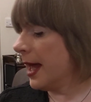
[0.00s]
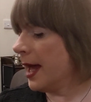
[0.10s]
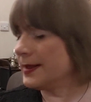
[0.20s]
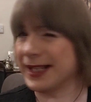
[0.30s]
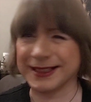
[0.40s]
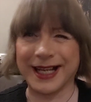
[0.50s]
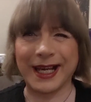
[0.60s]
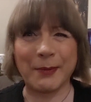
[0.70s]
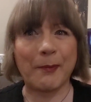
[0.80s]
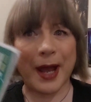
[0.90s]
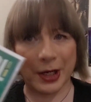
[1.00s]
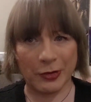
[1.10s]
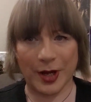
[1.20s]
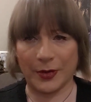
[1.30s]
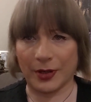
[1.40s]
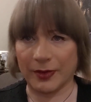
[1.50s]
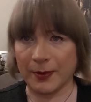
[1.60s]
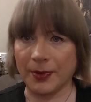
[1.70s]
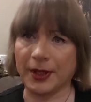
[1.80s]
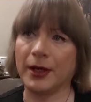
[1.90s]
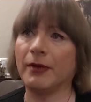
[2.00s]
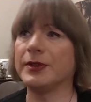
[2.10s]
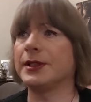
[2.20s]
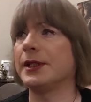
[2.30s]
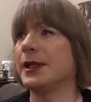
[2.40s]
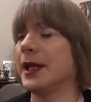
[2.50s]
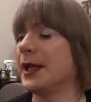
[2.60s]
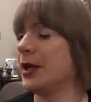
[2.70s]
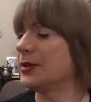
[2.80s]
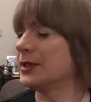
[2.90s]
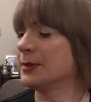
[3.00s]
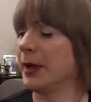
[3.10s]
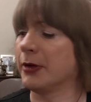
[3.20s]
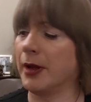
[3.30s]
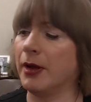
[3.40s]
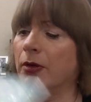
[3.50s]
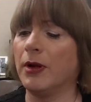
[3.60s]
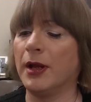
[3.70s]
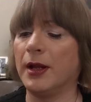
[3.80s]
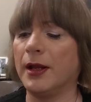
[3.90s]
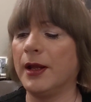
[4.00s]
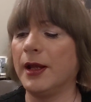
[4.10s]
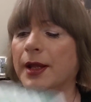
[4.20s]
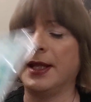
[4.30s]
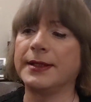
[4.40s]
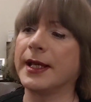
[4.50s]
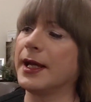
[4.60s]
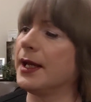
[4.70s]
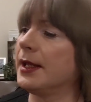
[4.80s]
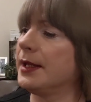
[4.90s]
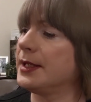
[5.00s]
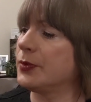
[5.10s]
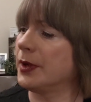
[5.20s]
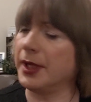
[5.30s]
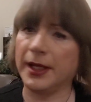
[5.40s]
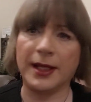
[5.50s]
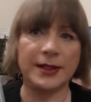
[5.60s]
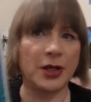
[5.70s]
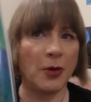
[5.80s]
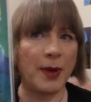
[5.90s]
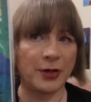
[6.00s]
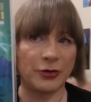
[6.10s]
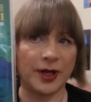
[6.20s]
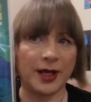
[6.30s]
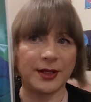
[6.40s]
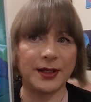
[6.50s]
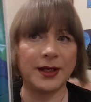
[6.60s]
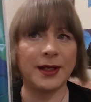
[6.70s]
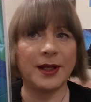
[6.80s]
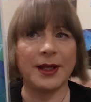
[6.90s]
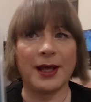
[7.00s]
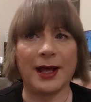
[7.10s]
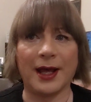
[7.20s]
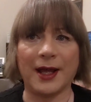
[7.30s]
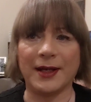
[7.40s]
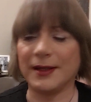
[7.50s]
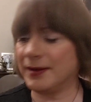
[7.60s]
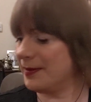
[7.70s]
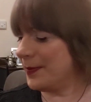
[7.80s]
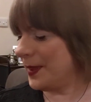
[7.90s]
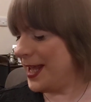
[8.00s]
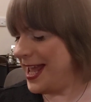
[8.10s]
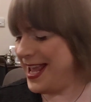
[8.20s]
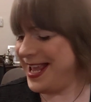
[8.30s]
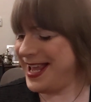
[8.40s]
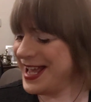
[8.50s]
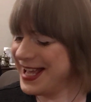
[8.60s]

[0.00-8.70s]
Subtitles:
So that's like the background of it, but then obviously it goes into the background this one here, he's called Petrolhead, and he